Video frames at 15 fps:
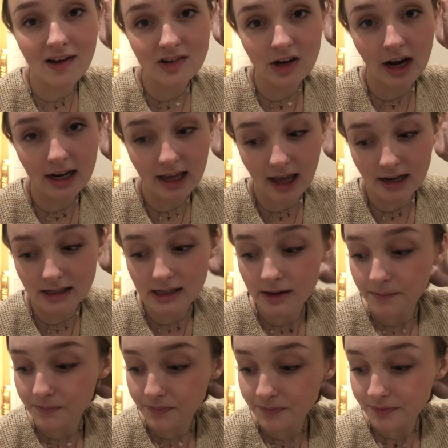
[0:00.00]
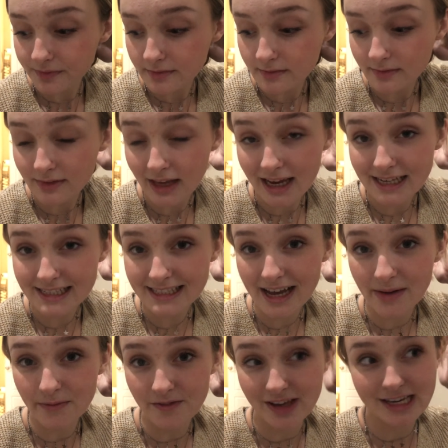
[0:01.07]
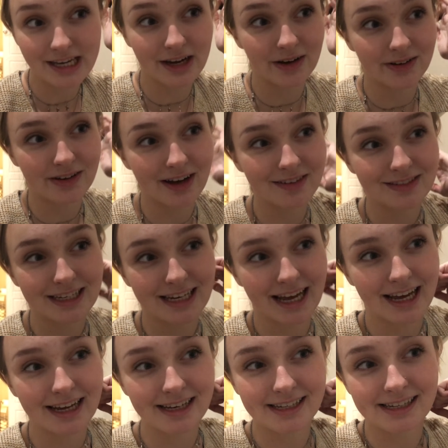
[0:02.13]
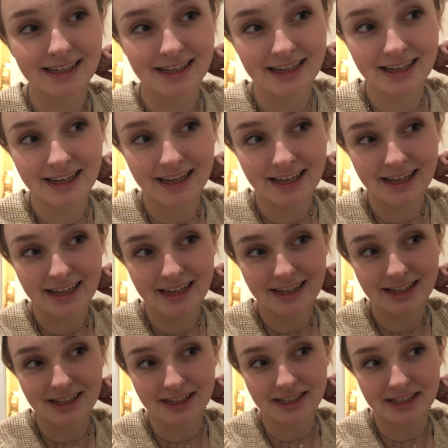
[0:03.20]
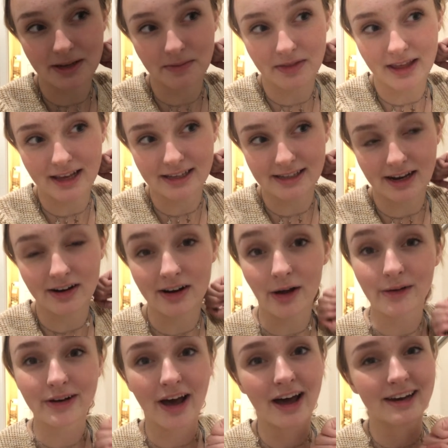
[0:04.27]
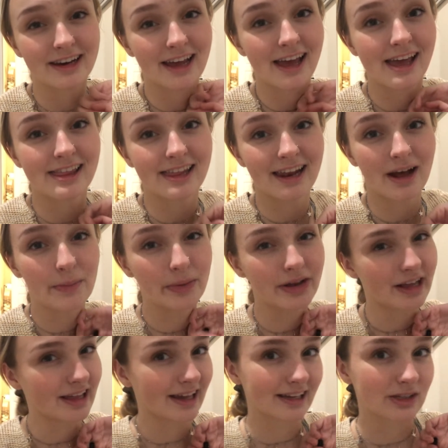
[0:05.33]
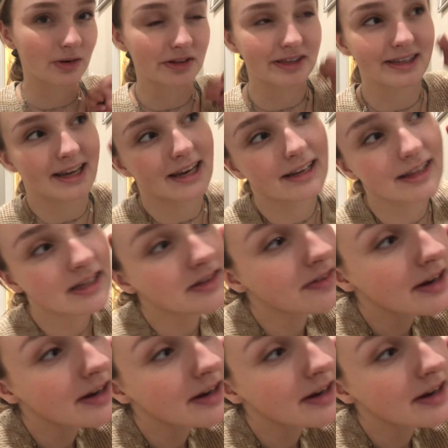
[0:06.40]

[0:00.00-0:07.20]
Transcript: I'll try to get some video of tonight, just some things that are going on, and then I'll put it like towards the end of this